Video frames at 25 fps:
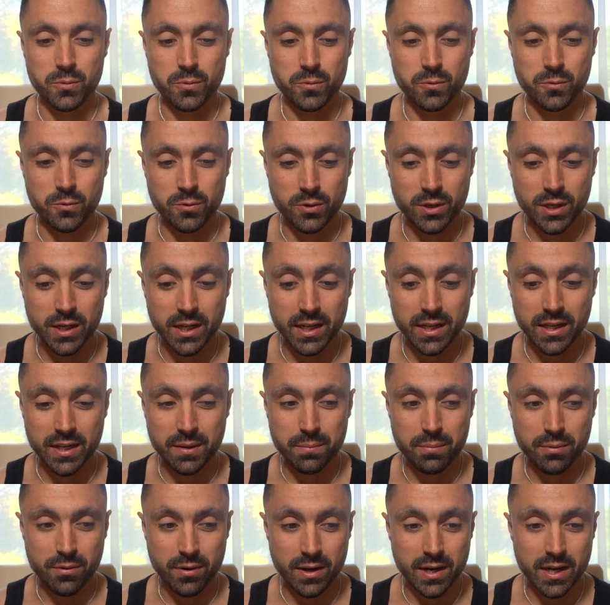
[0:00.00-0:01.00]

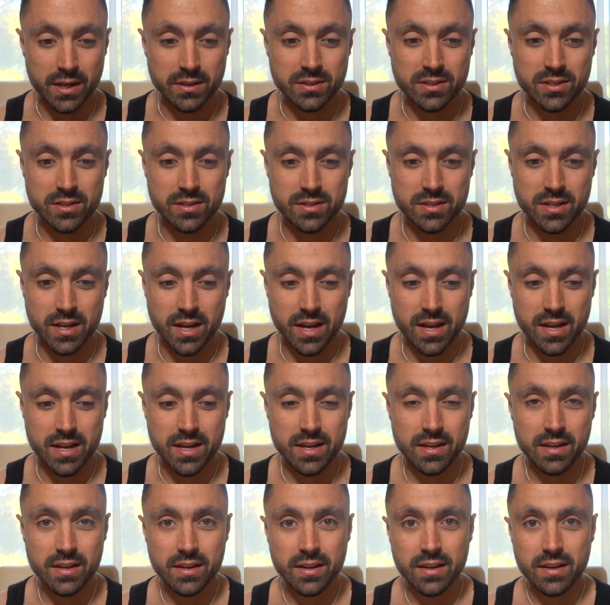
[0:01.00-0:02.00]
really proud to
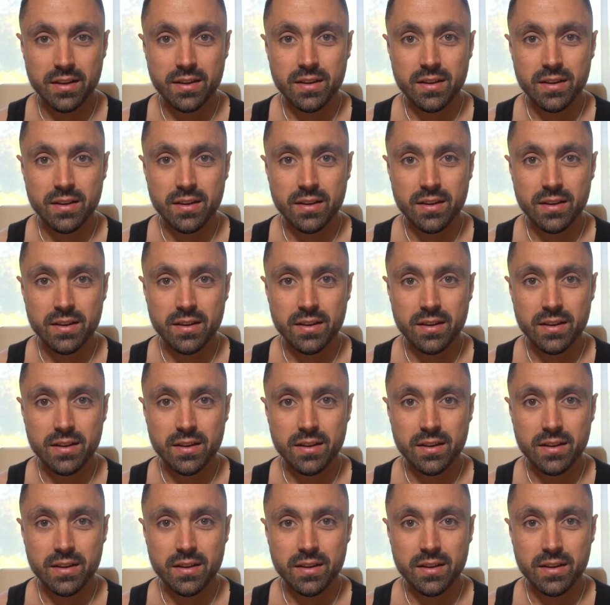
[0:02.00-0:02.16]
say.